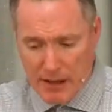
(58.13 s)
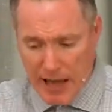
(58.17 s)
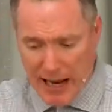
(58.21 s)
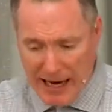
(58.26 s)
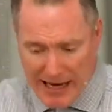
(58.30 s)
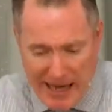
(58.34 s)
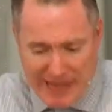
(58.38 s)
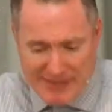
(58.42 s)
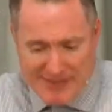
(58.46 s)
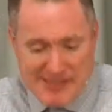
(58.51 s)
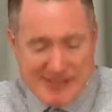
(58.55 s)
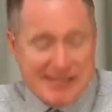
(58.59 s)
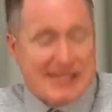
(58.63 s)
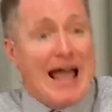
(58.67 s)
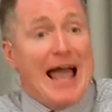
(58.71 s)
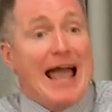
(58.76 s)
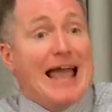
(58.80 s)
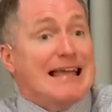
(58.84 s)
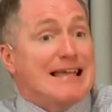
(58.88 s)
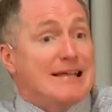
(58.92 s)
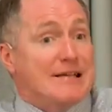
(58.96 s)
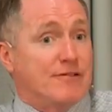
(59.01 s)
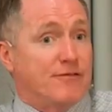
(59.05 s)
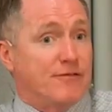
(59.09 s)
I got
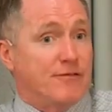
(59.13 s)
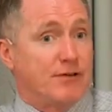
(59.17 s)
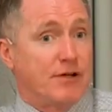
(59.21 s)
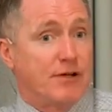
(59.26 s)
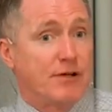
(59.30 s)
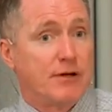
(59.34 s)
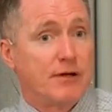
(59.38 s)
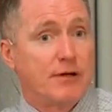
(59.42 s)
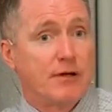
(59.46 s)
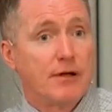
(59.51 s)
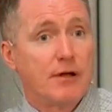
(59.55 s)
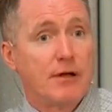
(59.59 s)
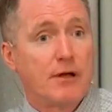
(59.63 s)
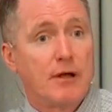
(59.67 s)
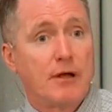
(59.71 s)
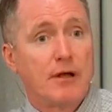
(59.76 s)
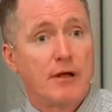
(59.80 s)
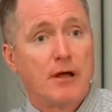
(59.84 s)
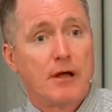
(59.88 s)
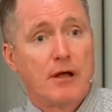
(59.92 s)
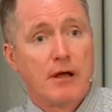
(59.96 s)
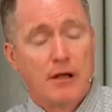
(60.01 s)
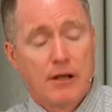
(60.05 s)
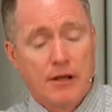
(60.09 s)
saved.
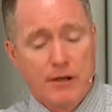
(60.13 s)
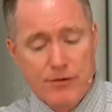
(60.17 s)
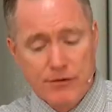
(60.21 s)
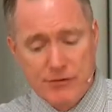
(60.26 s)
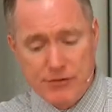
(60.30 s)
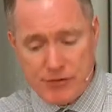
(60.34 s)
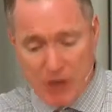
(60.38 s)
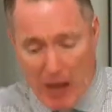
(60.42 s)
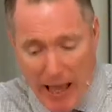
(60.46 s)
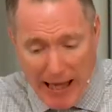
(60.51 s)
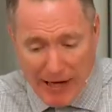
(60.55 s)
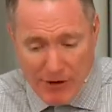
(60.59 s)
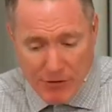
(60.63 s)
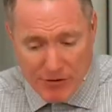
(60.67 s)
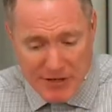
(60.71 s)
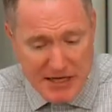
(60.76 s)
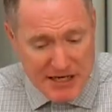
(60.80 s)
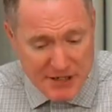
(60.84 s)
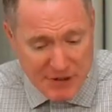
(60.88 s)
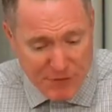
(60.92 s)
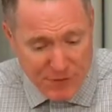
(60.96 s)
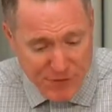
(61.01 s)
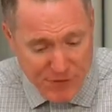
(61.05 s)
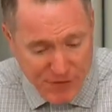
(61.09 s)
So I don't
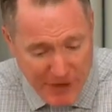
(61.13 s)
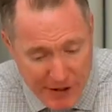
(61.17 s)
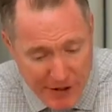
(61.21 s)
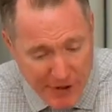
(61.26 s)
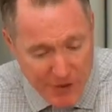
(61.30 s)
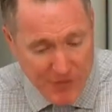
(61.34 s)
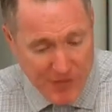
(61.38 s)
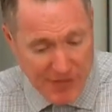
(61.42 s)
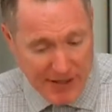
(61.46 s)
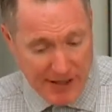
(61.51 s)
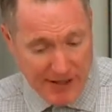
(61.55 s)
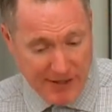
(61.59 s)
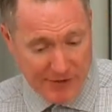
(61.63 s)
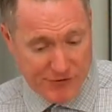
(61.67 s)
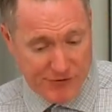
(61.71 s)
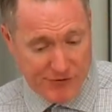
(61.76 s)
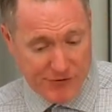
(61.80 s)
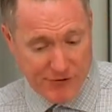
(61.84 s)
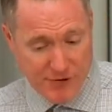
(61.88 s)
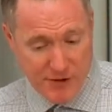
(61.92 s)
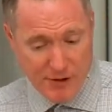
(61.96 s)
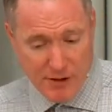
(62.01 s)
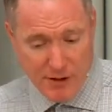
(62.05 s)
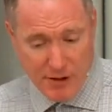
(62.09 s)
need to fear
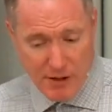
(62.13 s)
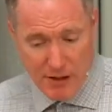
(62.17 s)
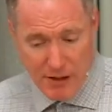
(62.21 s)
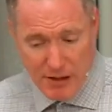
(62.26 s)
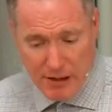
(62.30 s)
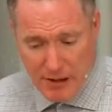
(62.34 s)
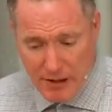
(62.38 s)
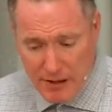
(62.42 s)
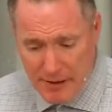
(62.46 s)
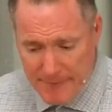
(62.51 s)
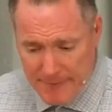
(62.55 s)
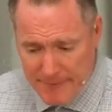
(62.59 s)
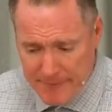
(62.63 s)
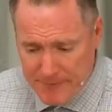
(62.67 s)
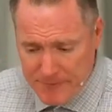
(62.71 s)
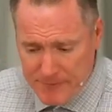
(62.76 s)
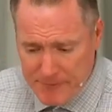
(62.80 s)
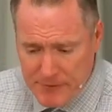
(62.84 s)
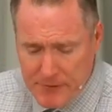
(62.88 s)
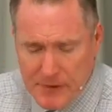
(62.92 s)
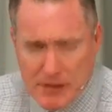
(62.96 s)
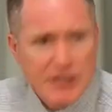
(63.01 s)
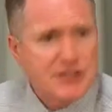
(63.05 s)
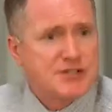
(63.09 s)
this.
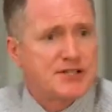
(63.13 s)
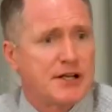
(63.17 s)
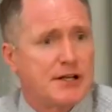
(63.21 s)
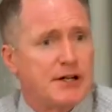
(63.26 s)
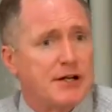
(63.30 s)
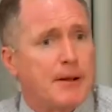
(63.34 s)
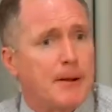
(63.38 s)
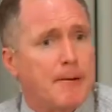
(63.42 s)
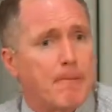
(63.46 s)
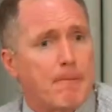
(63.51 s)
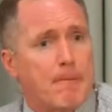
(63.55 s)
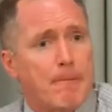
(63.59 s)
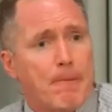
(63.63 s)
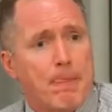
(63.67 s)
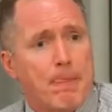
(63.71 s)
Listen,